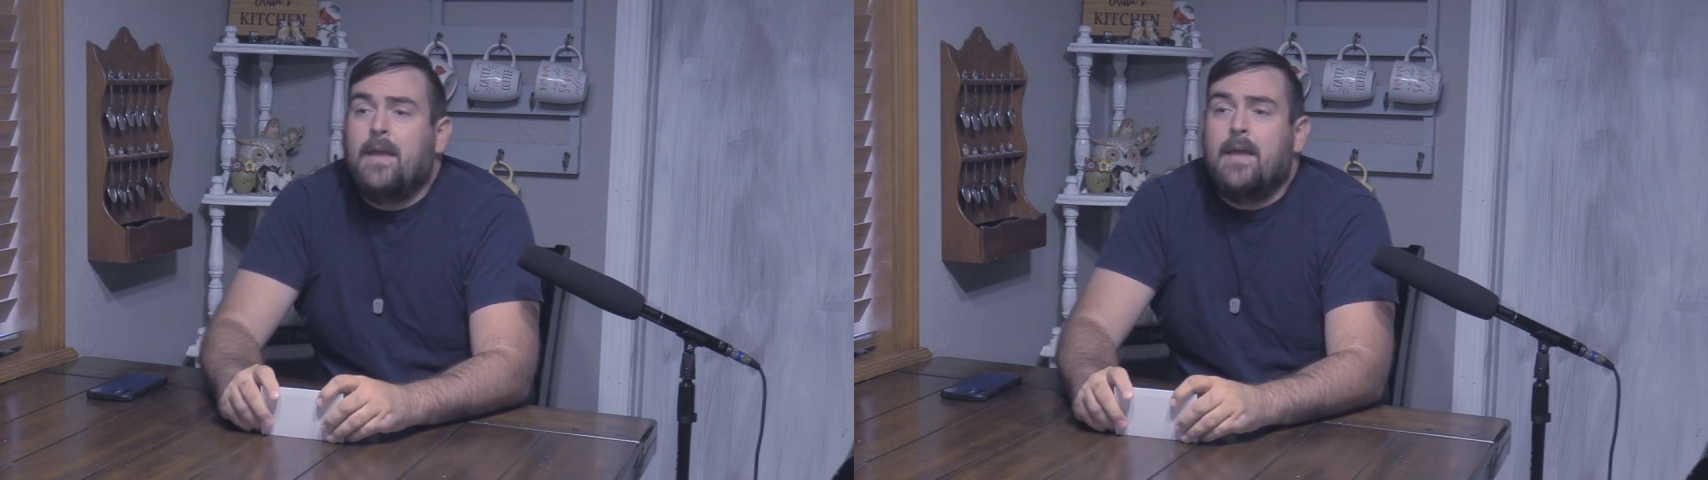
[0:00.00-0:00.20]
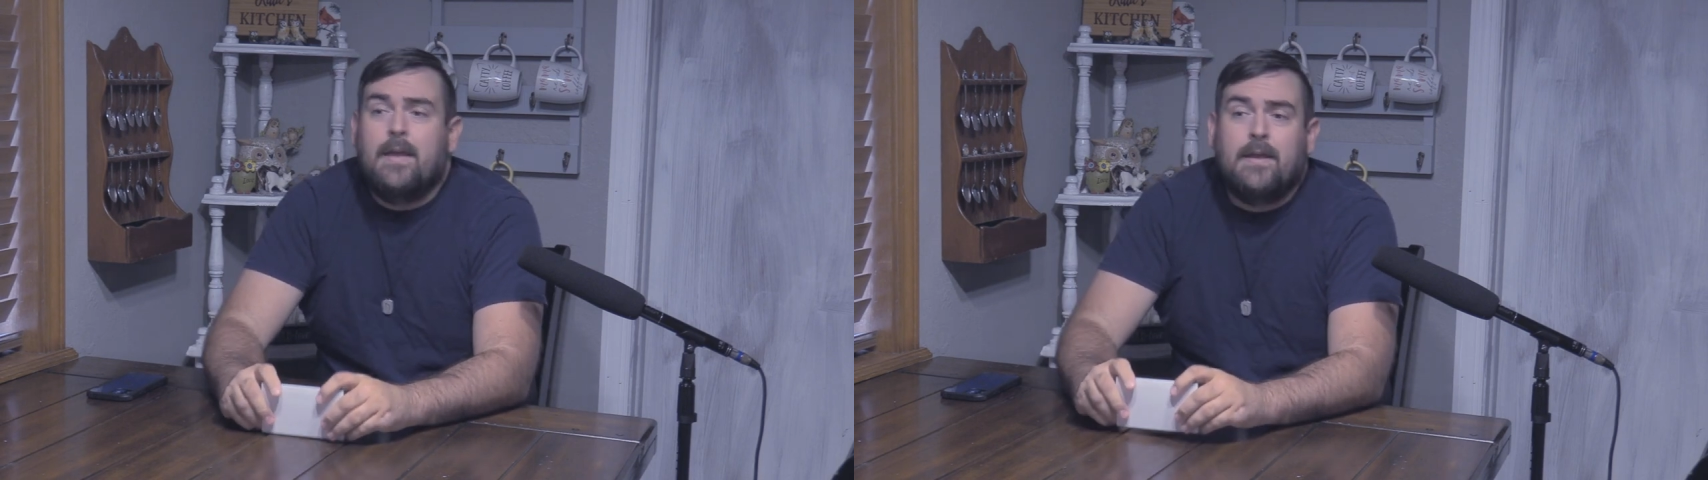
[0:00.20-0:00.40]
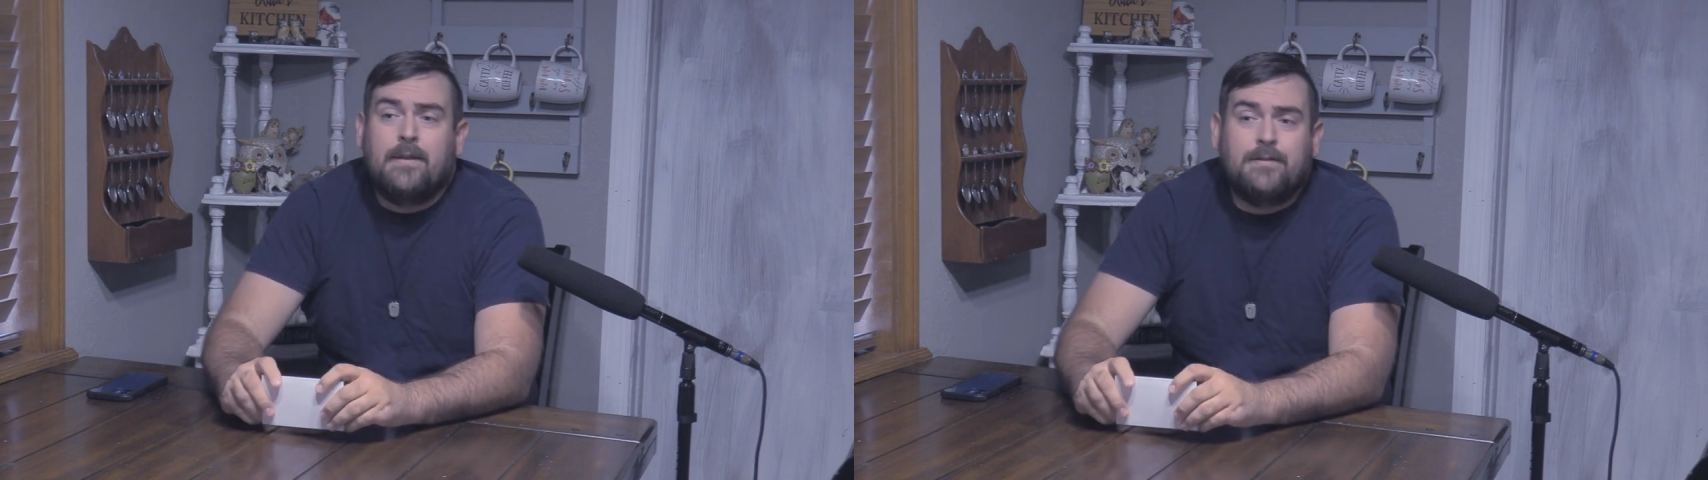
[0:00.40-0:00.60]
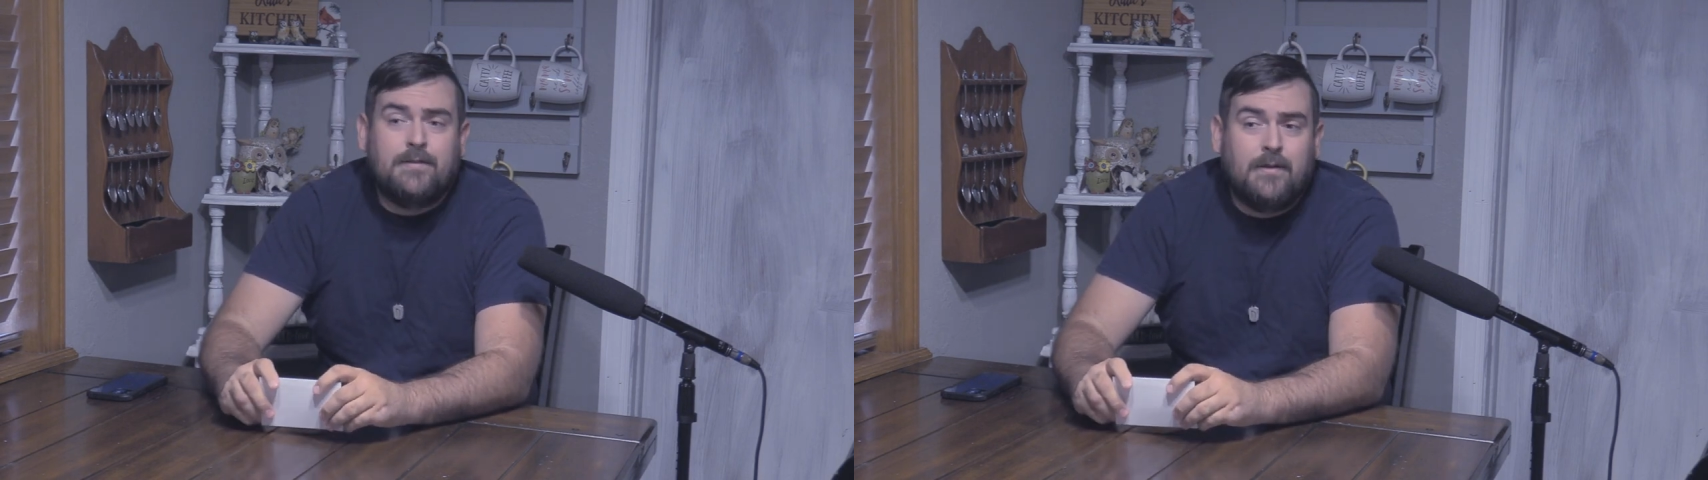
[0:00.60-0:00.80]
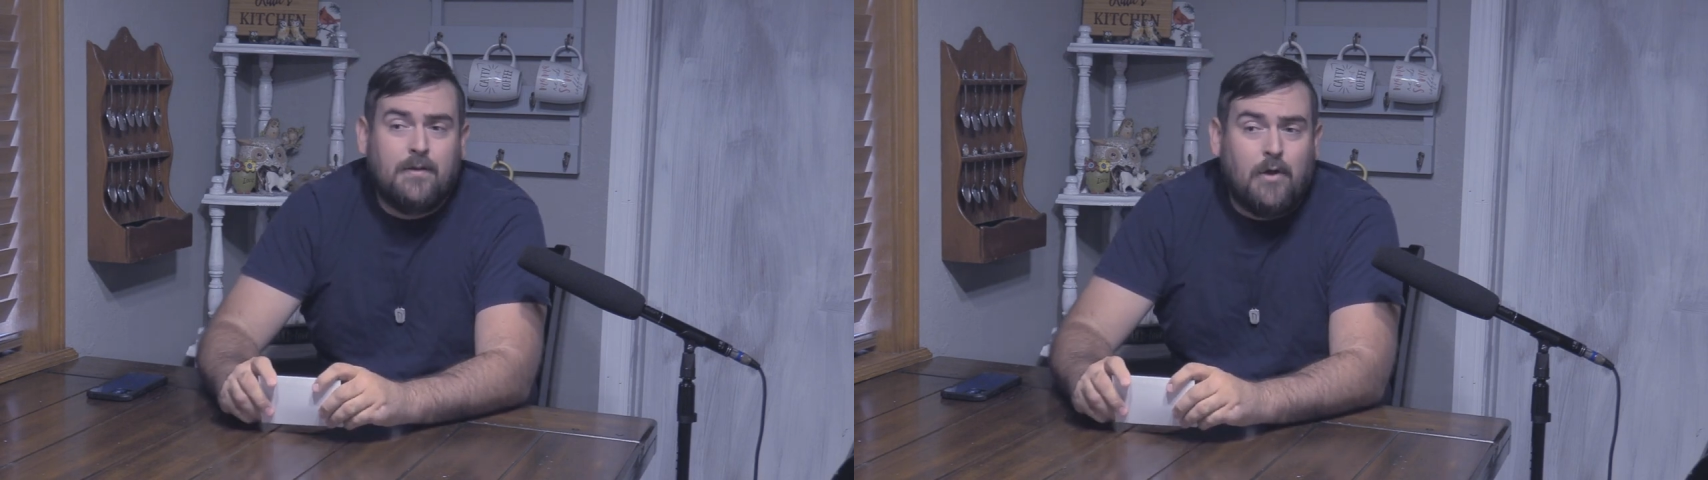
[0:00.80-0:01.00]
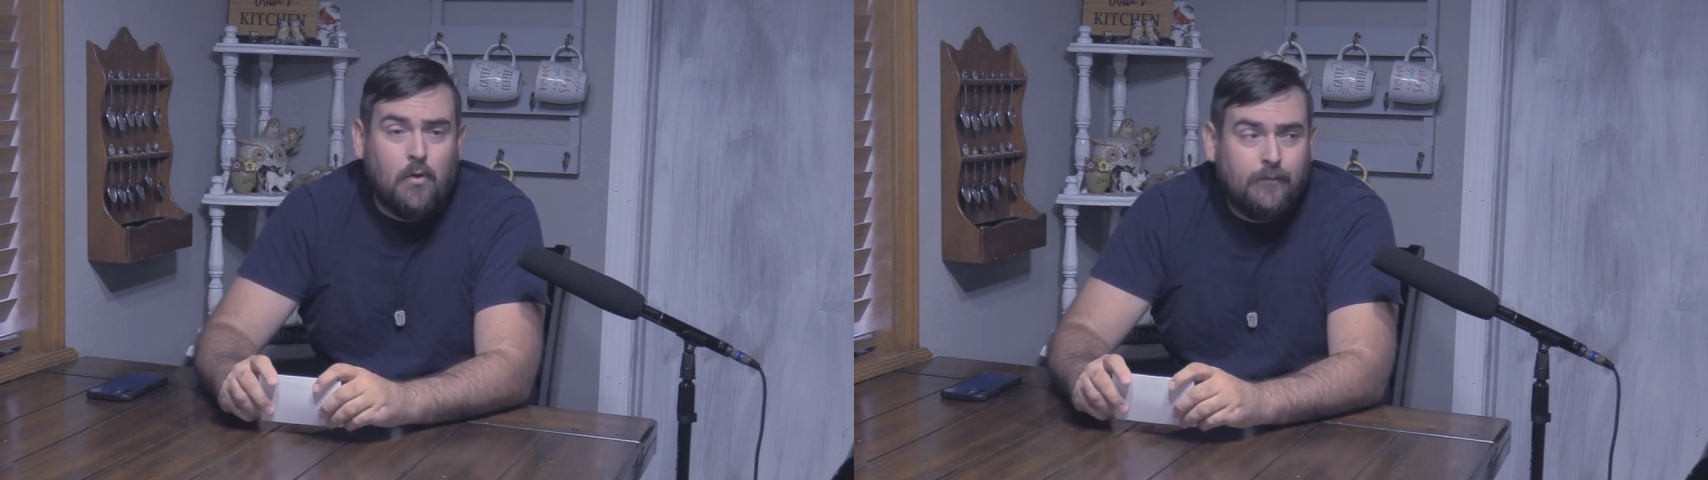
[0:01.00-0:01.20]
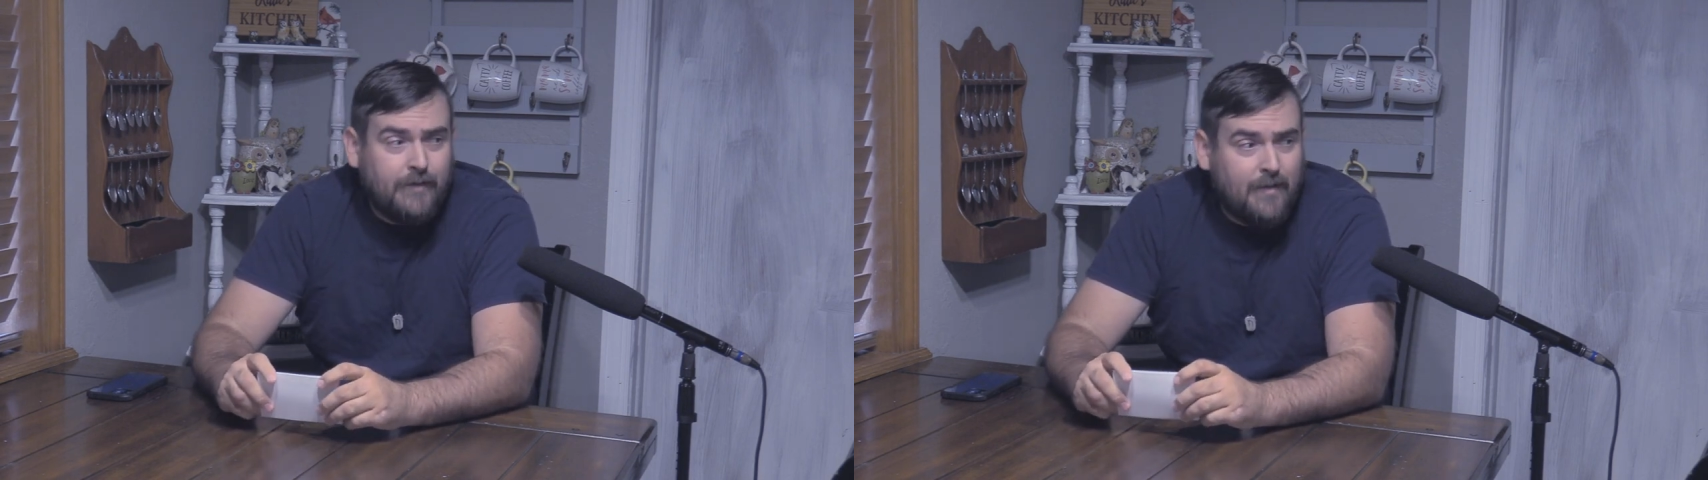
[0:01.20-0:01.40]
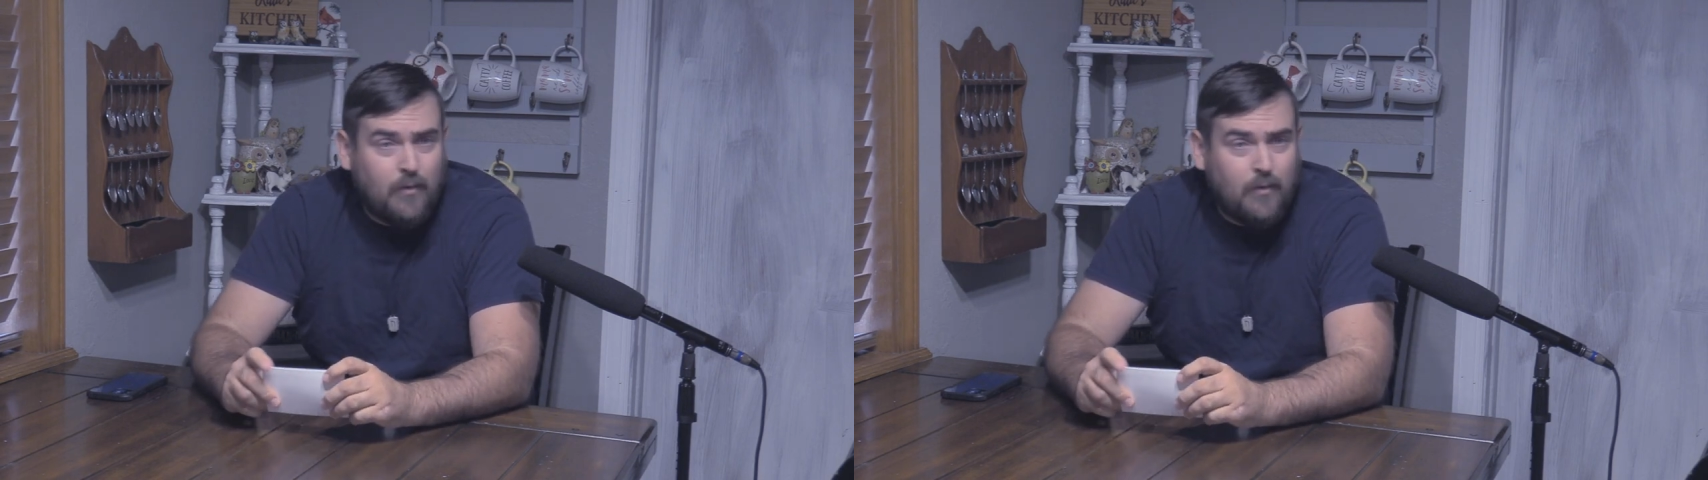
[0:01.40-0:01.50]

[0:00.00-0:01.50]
and hopefully,